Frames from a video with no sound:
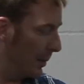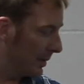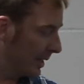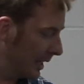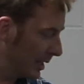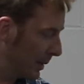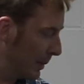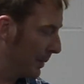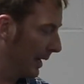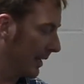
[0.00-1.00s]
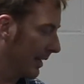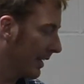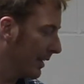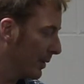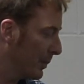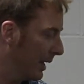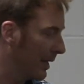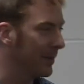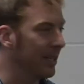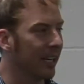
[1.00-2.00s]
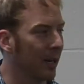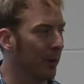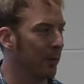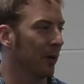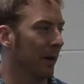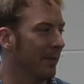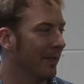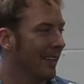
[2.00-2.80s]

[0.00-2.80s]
but they need to be beaten, and if you beat them, then you get whipped cream,